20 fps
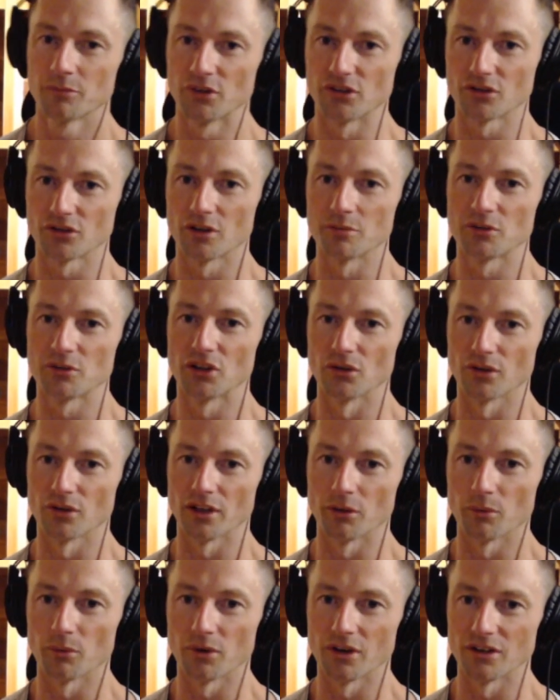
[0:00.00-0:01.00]
prescription or
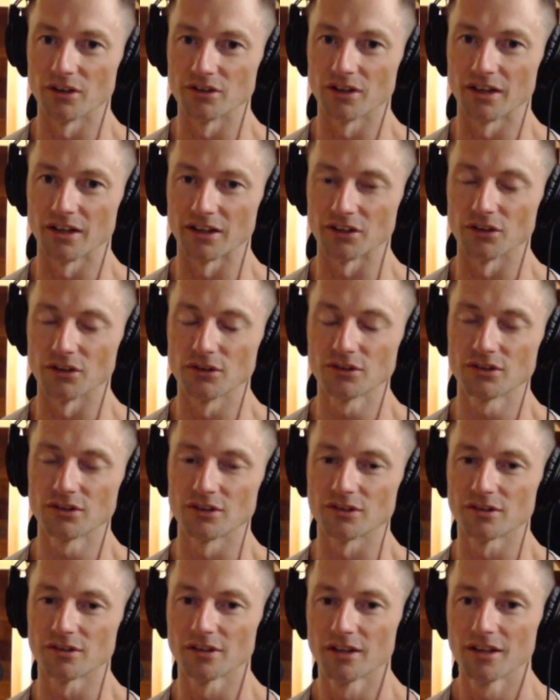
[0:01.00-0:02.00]
they want a
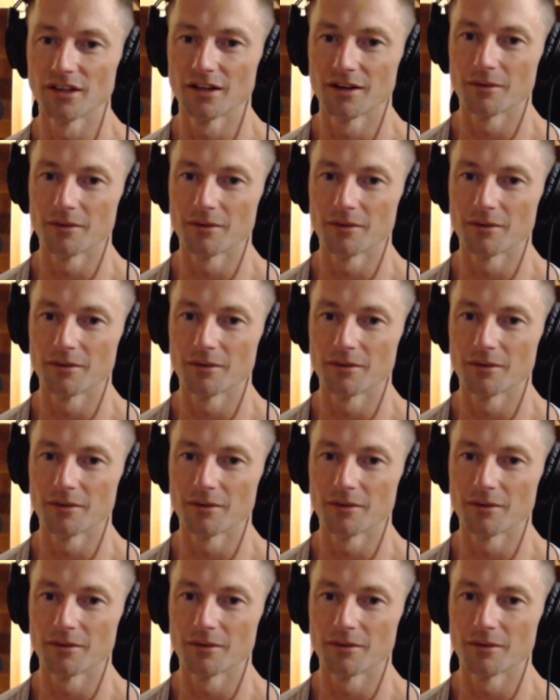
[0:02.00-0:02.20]
diagnosis.